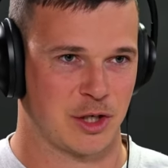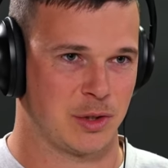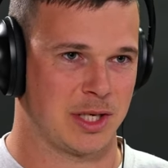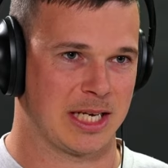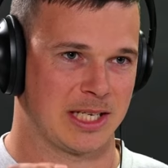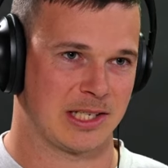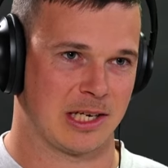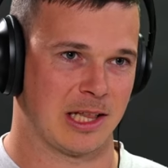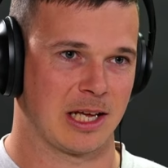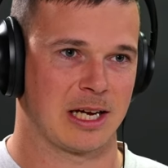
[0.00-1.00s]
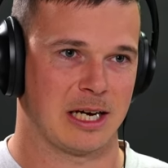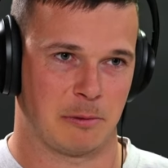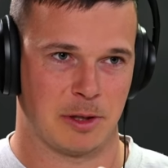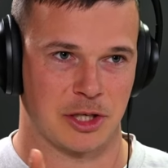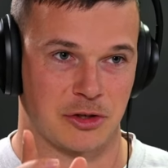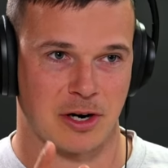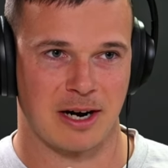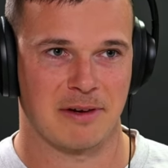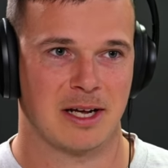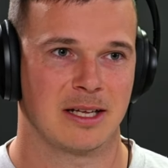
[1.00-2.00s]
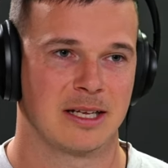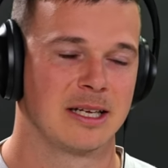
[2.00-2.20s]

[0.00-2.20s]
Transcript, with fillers: shooting inside the car with the driver,